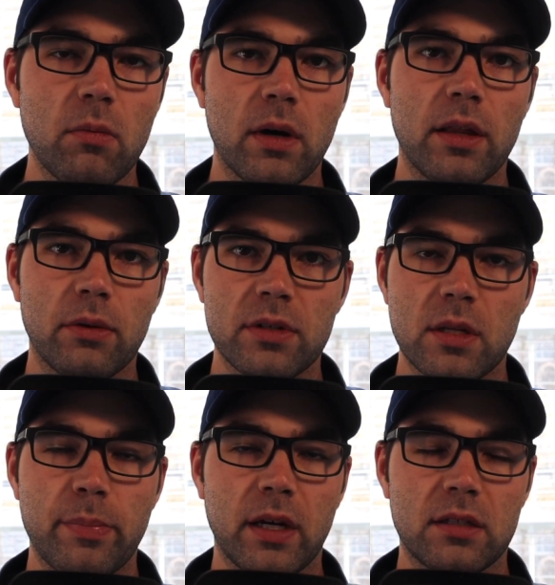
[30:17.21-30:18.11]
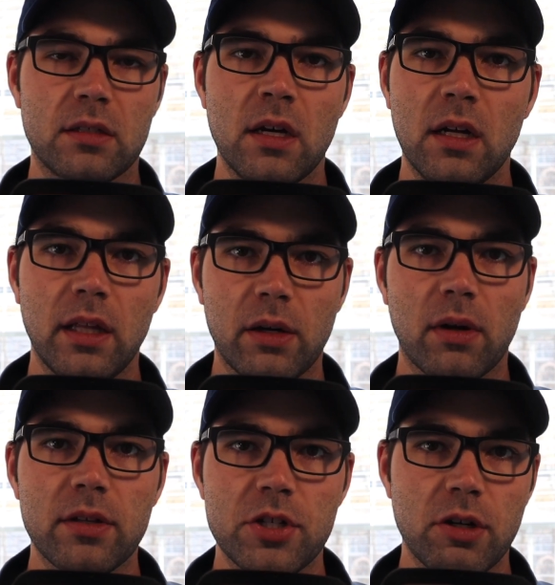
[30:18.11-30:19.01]
whether it's the picks later
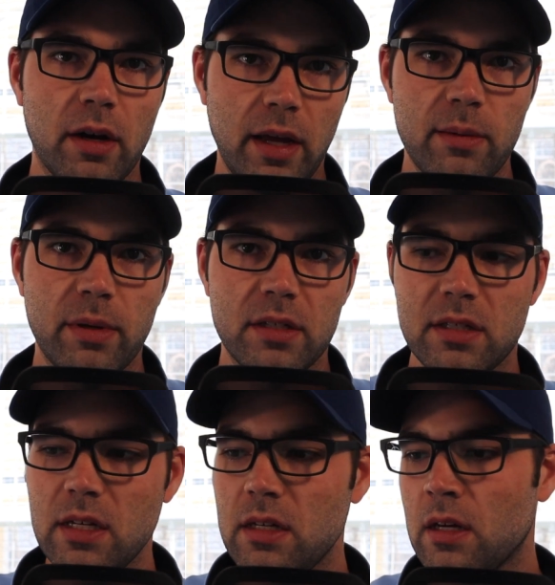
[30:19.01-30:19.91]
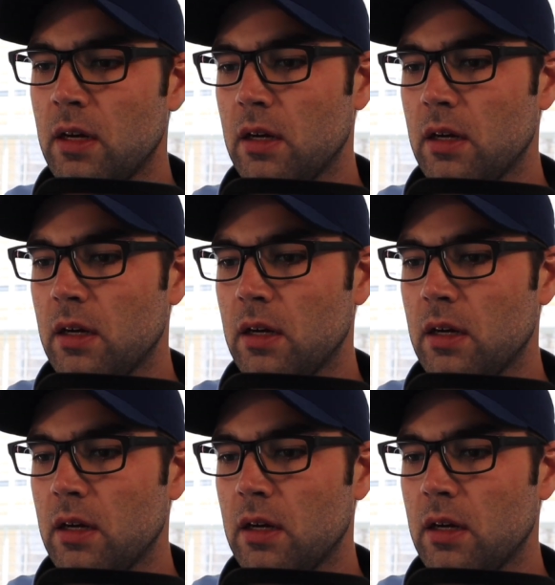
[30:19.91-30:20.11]
on this year on NBC,